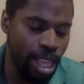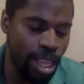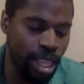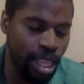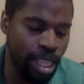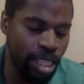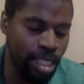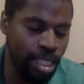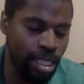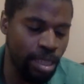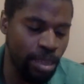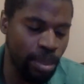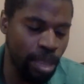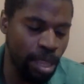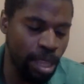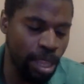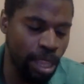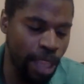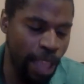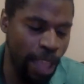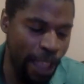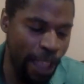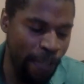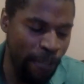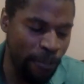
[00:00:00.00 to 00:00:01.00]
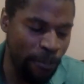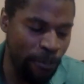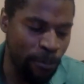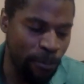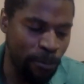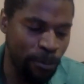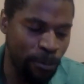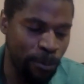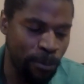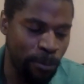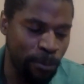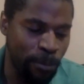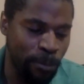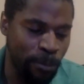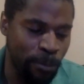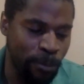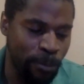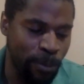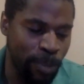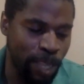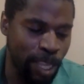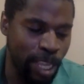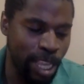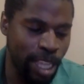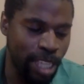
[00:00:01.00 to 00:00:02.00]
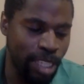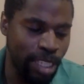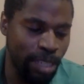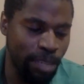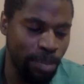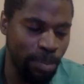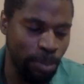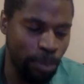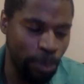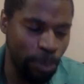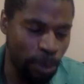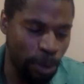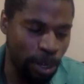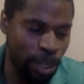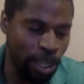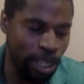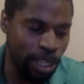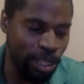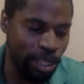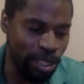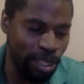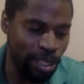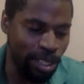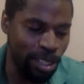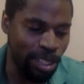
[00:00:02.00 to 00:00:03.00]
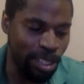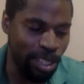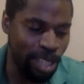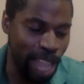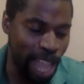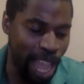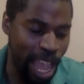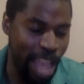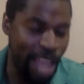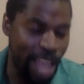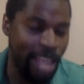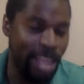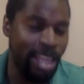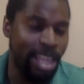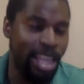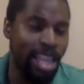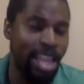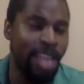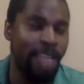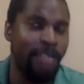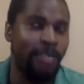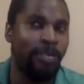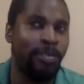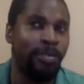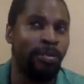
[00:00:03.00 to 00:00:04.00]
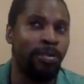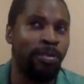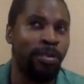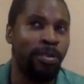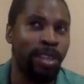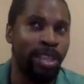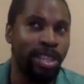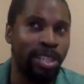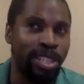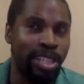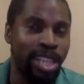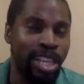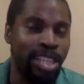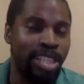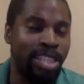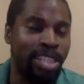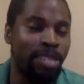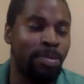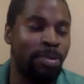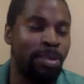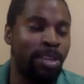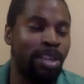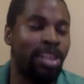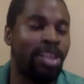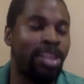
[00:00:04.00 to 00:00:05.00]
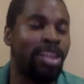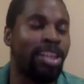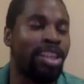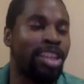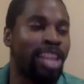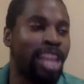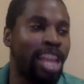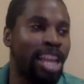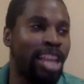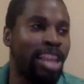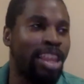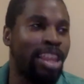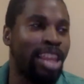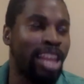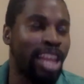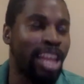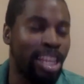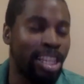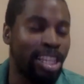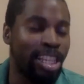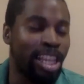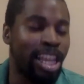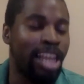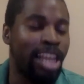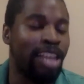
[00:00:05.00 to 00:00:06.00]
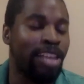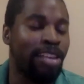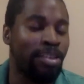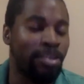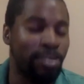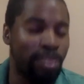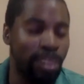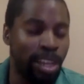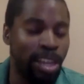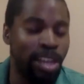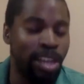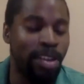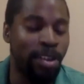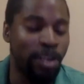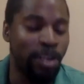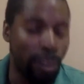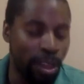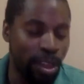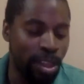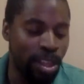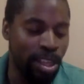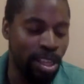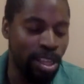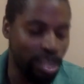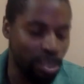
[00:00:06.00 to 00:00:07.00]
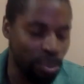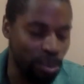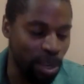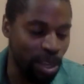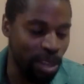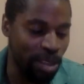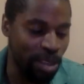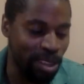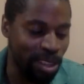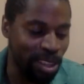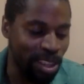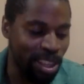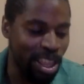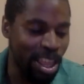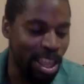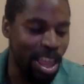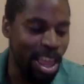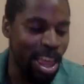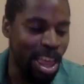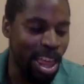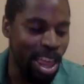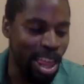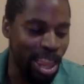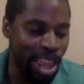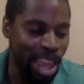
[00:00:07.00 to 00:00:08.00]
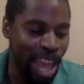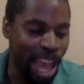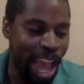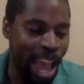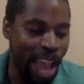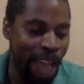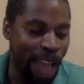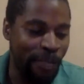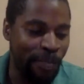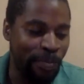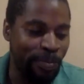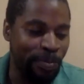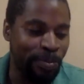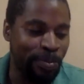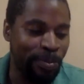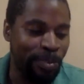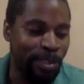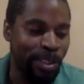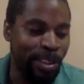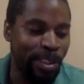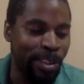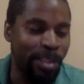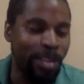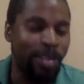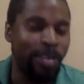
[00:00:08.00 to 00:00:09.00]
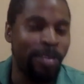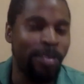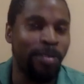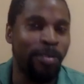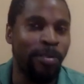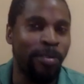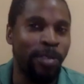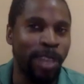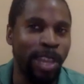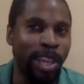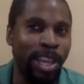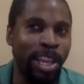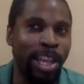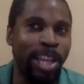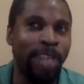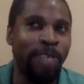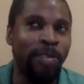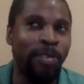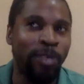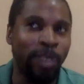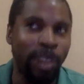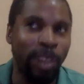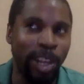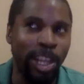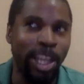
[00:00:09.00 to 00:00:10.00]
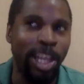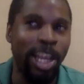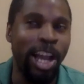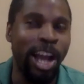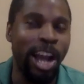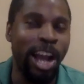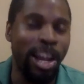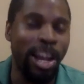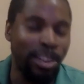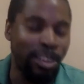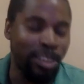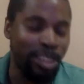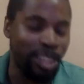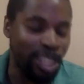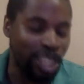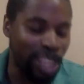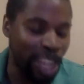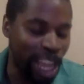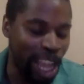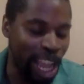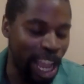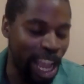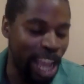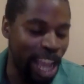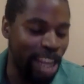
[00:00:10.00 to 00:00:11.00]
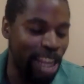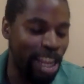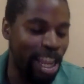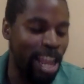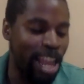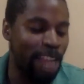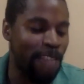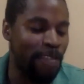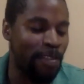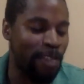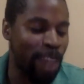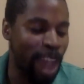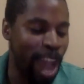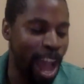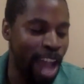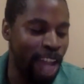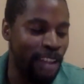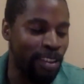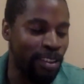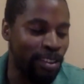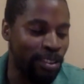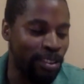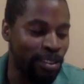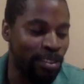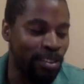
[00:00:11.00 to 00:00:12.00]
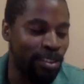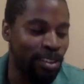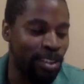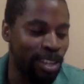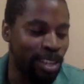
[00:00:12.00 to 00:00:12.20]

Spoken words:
something that it's important that if we sensibly looked at things like you did on this one, that we could really understand and value